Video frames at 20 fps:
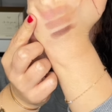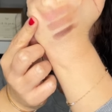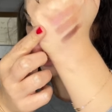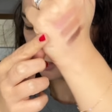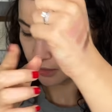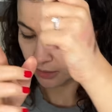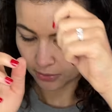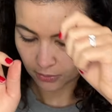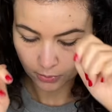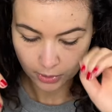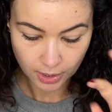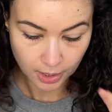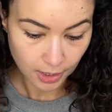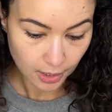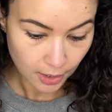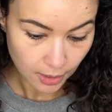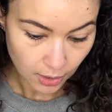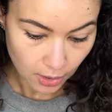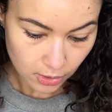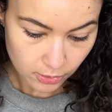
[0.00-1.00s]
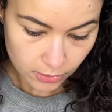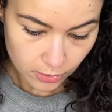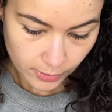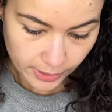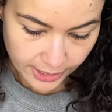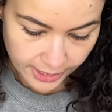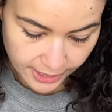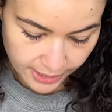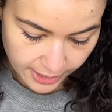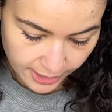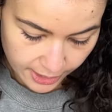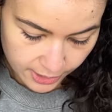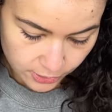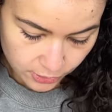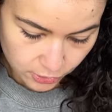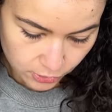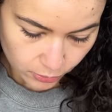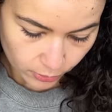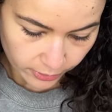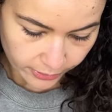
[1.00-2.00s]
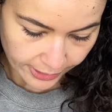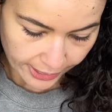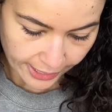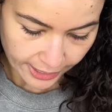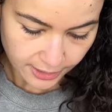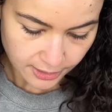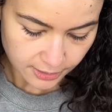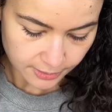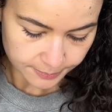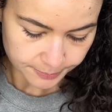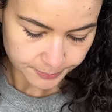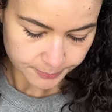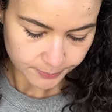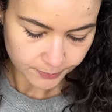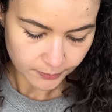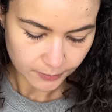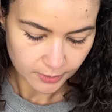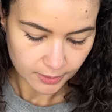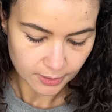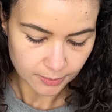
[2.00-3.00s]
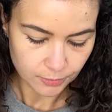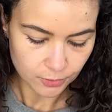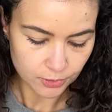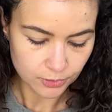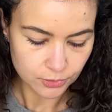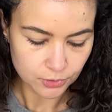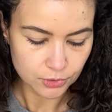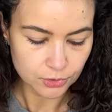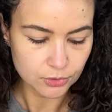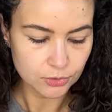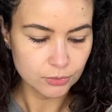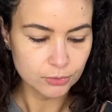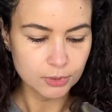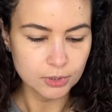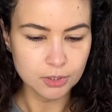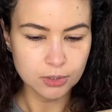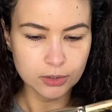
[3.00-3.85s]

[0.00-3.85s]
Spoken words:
it. So I'll go ahead and do that. I'm going to